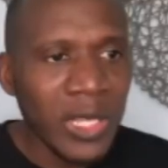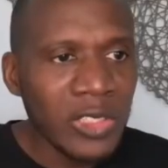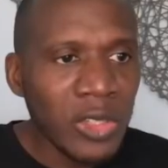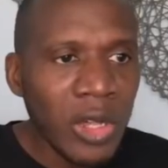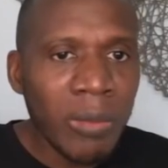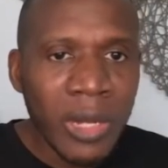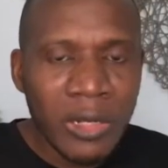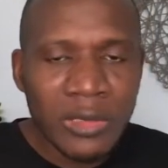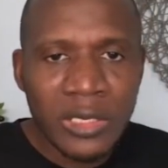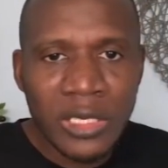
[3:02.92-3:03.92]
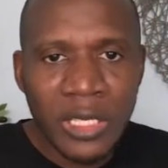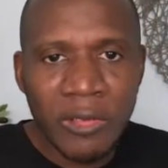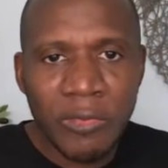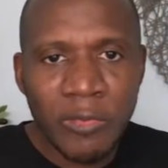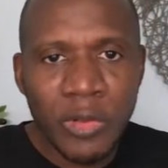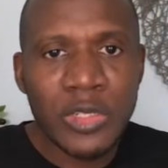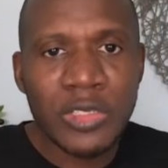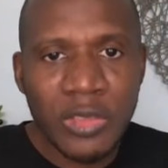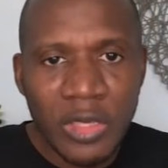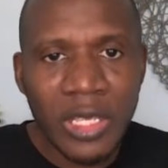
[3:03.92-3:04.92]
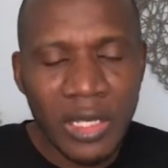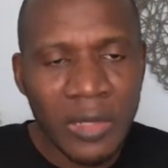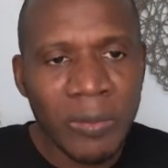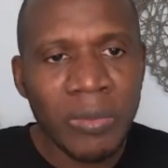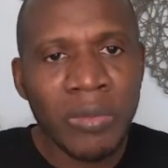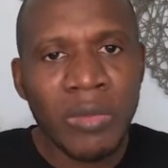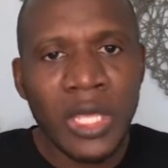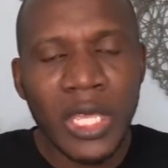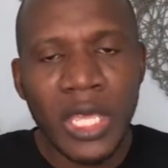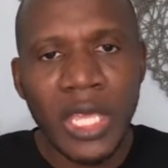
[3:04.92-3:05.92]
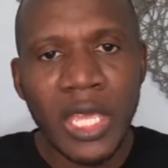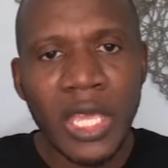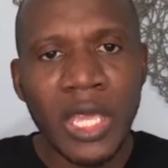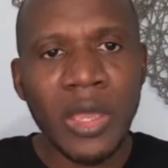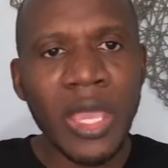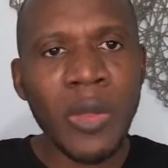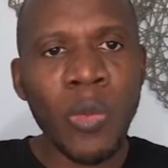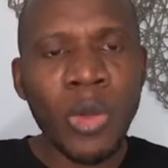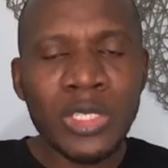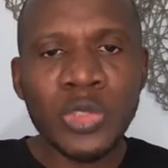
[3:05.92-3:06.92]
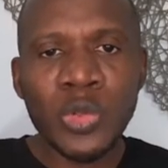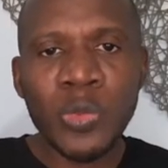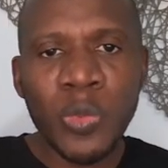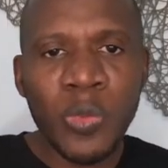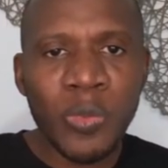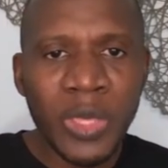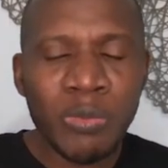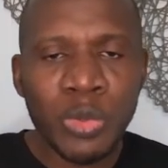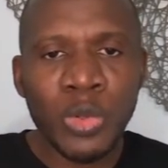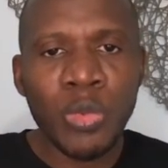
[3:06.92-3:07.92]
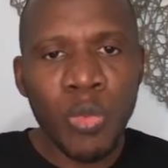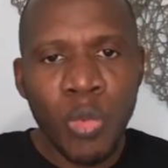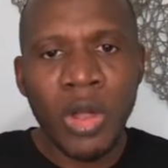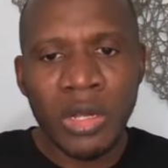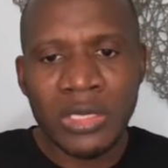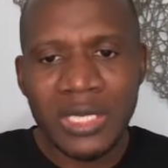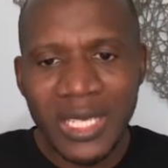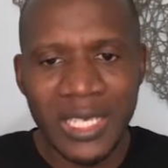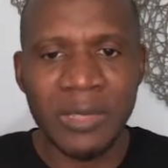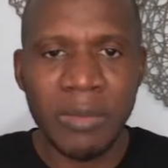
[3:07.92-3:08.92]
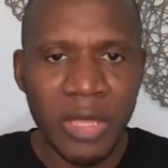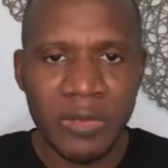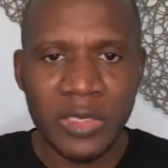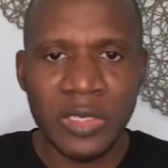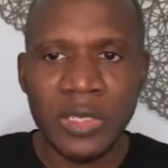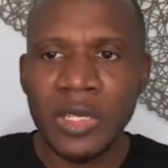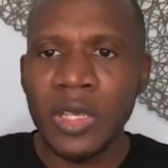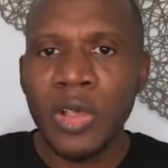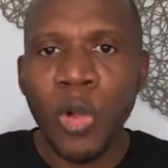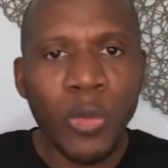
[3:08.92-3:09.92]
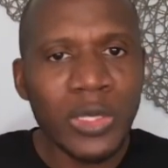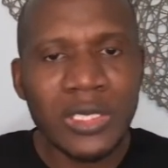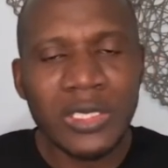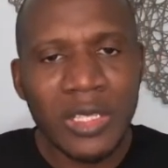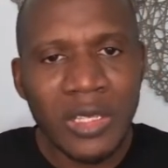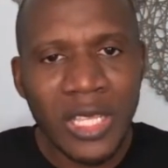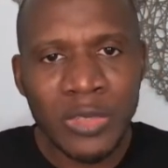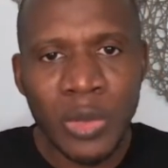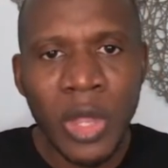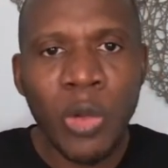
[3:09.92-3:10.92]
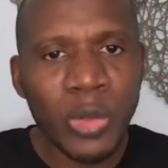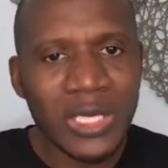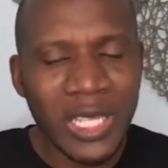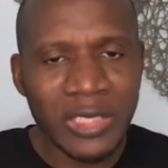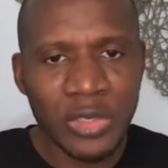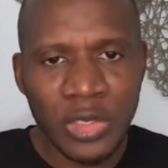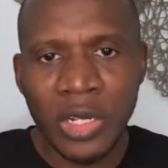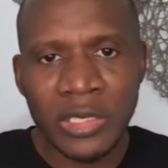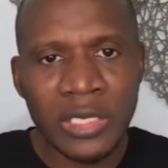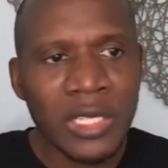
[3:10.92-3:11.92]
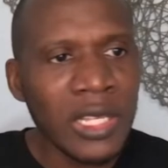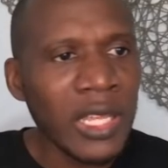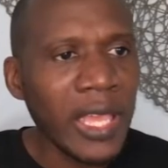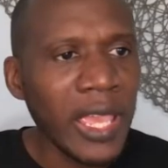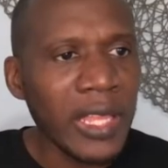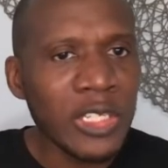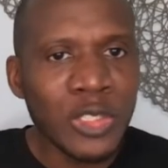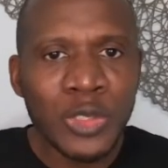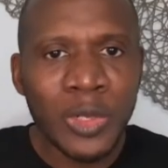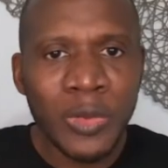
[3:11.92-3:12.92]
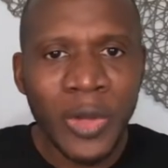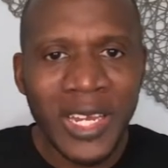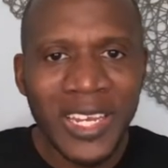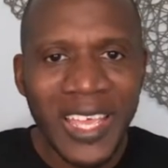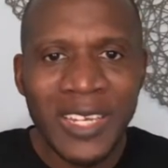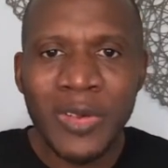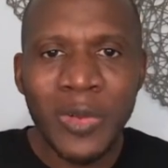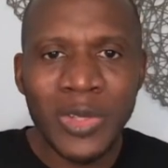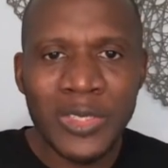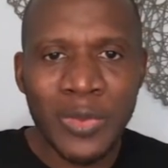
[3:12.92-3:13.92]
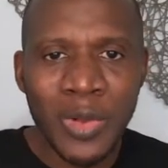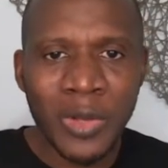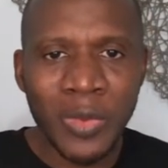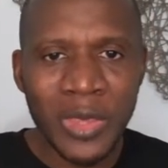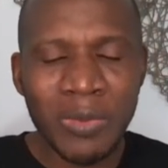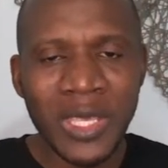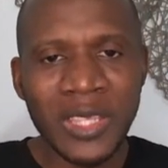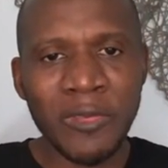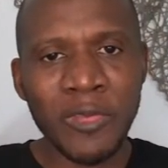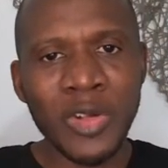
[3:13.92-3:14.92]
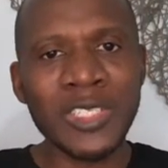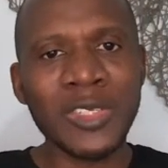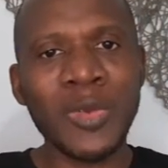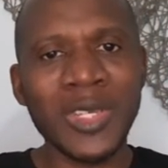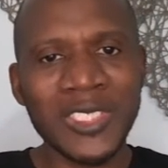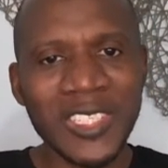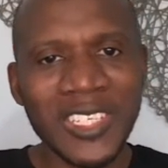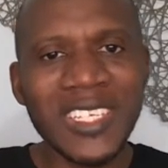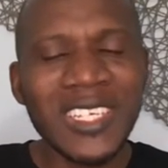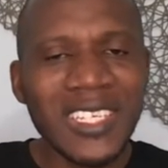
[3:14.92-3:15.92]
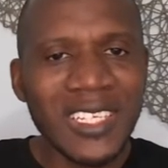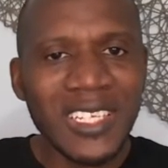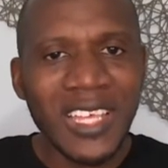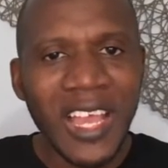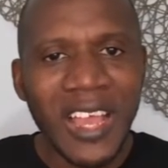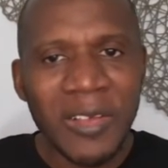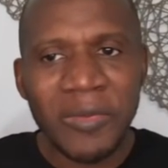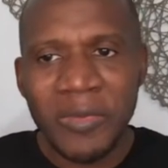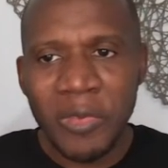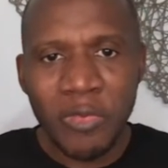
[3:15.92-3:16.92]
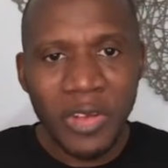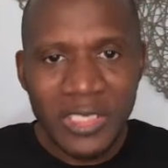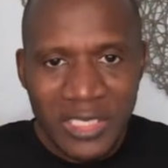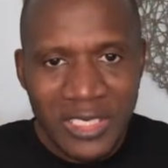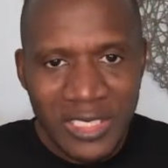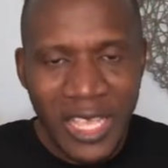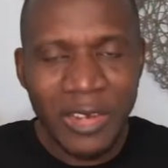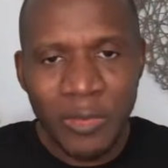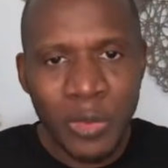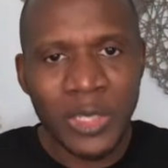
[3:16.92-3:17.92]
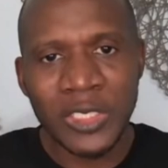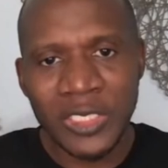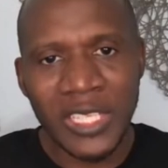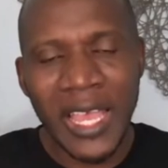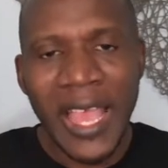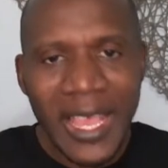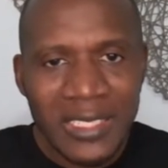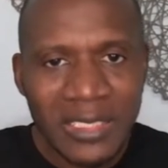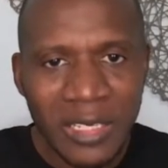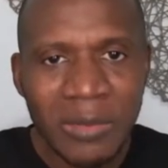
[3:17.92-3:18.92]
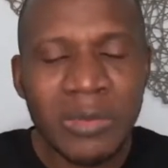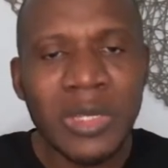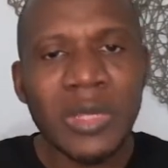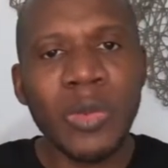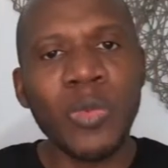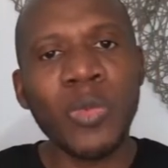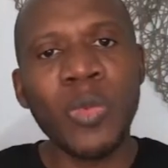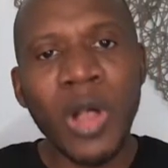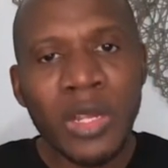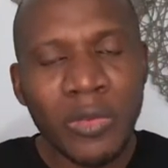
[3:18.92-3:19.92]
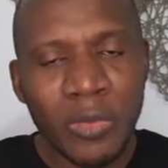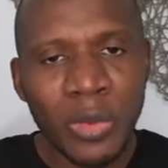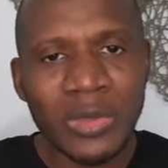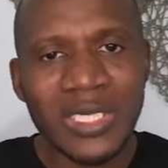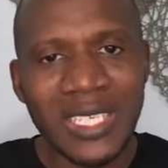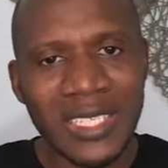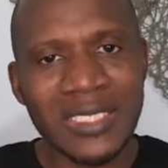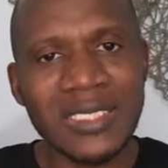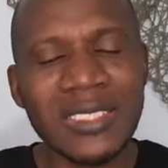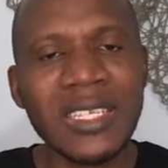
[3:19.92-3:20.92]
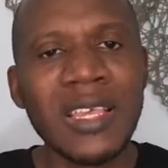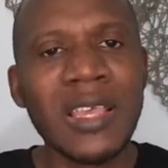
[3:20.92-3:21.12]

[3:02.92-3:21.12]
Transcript: let's talk about the first thing. What do people want in marriage? That's where I always like to start. And usually when anyone wants to work with me, the first question, the first set of questions I ask them, one of those is,